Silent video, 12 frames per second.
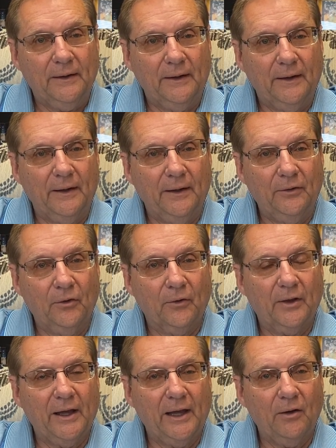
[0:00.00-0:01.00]
and your
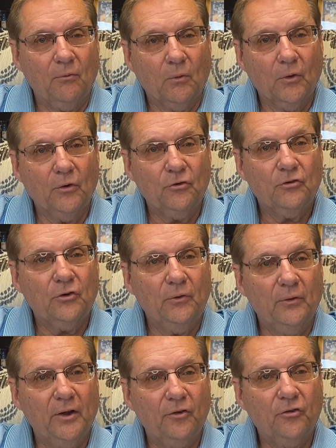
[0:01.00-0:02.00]
kind words
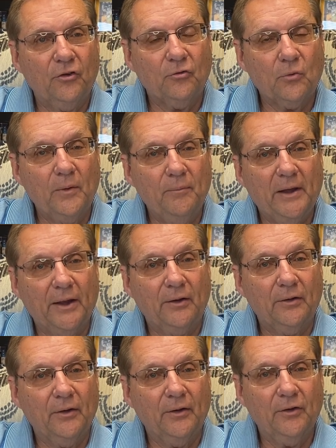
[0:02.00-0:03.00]
to us as we
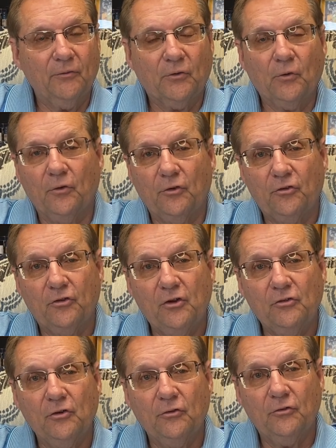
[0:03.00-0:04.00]
make difficult
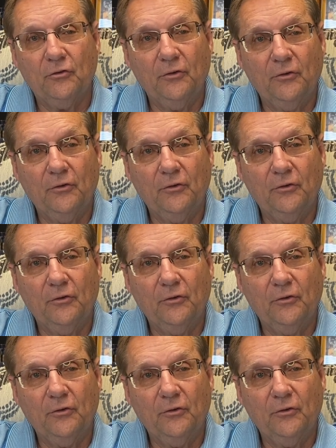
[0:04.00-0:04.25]
decisions